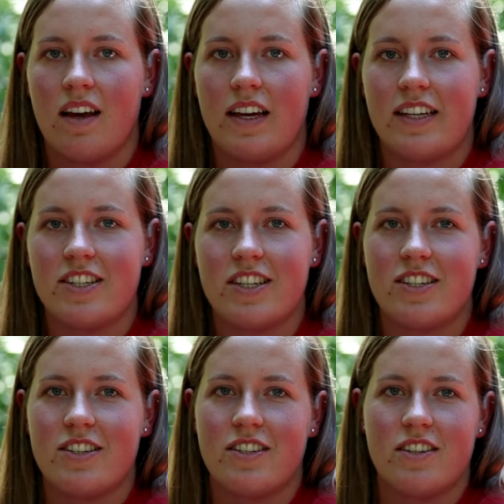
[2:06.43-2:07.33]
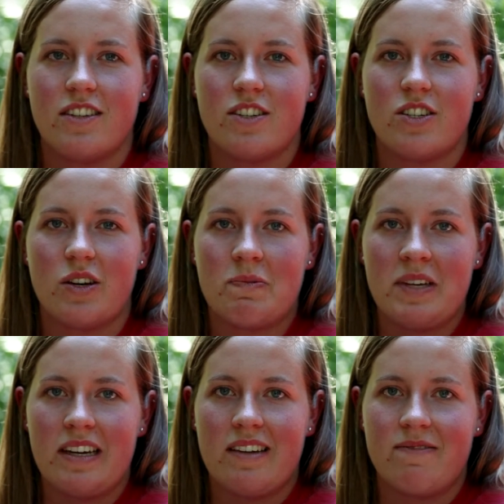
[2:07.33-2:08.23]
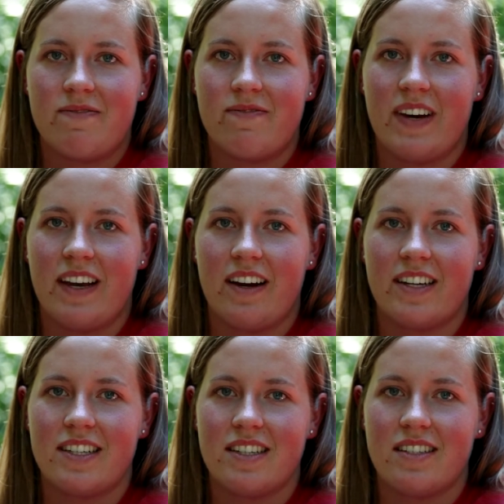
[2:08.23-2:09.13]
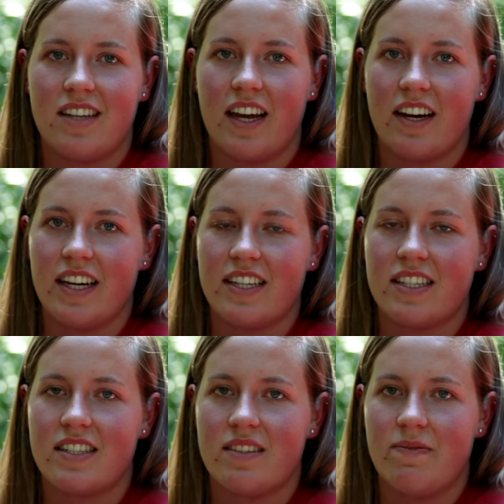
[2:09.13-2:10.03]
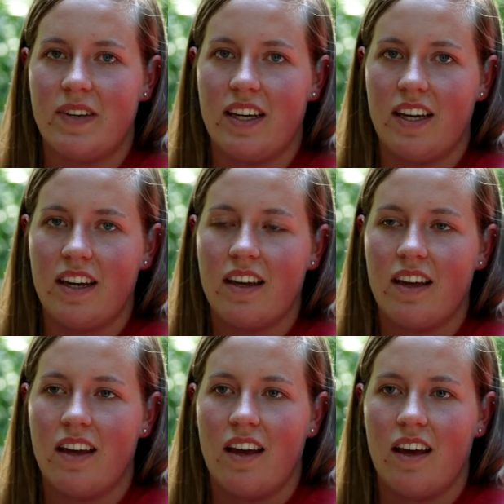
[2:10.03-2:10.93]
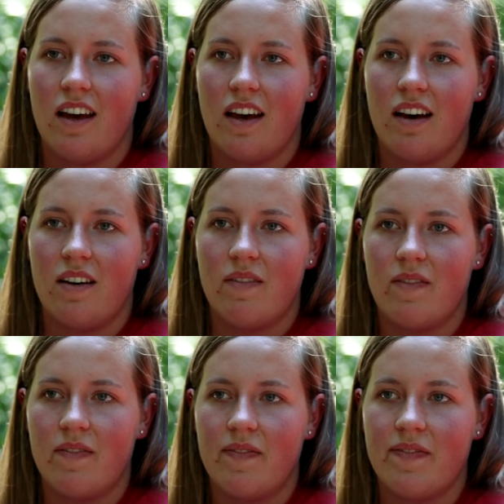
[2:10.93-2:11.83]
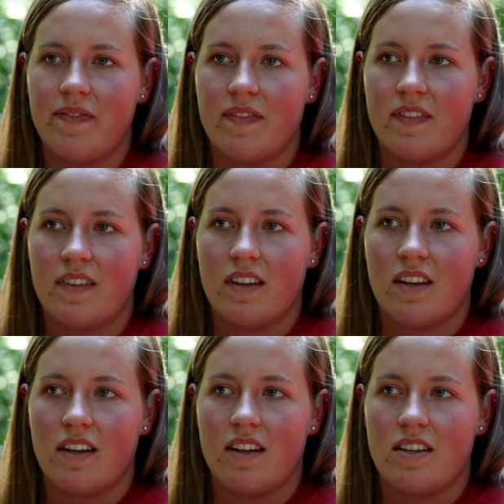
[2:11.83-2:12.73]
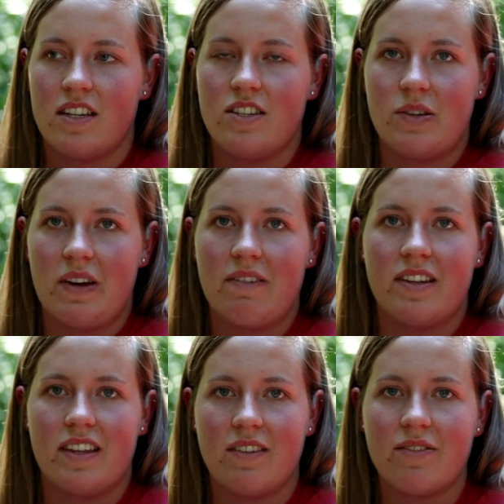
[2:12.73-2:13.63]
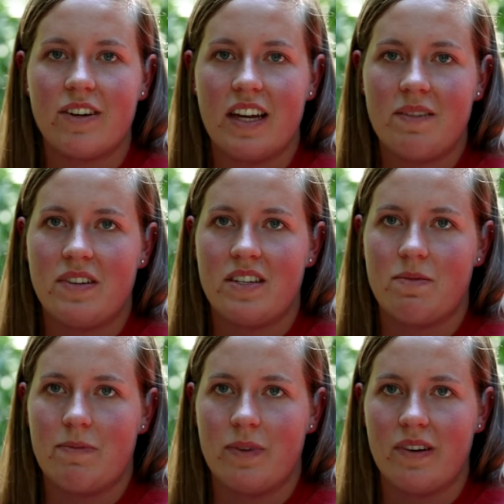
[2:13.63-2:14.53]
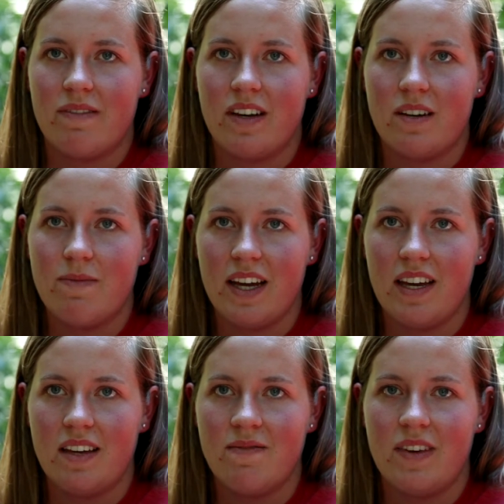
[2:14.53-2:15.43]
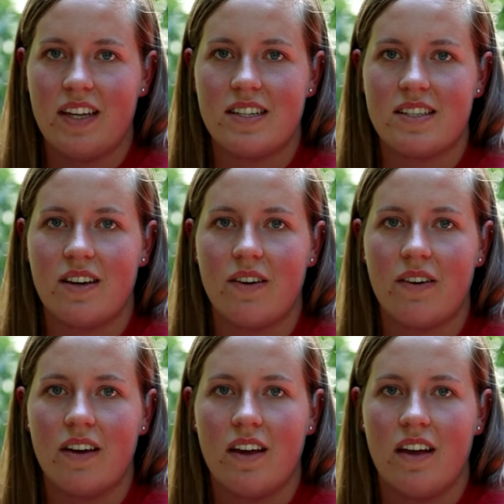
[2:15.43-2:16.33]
He's just shown me, and my heart's desire is to be to do everything for Him and to be motivated by Him. And so